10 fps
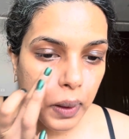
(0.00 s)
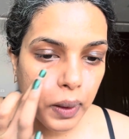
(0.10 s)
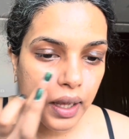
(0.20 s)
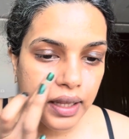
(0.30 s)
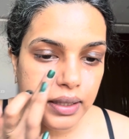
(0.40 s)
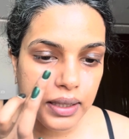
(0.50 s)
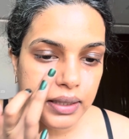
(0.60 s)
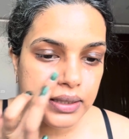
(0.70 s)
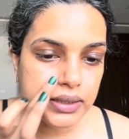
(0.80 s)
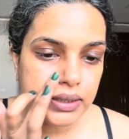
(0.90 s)
And there
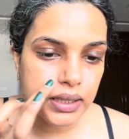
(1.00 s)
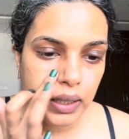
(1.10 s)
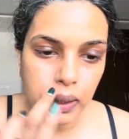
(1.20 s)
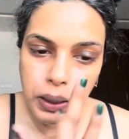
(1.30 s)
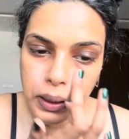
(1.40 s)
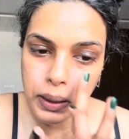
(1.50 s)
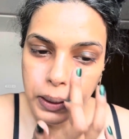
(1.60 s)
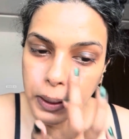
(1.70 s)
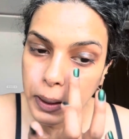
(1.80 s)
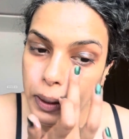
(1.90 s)
is
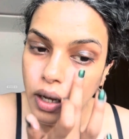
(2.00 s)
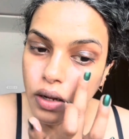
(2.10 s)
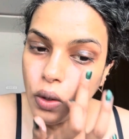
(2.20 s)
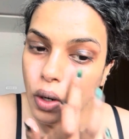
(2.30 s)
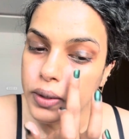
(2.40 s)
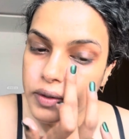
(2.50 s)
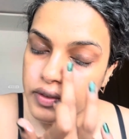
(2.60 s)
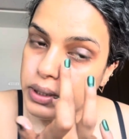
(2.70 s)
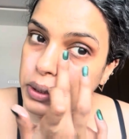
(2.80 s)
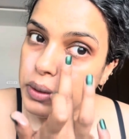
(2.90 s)
a lot of it.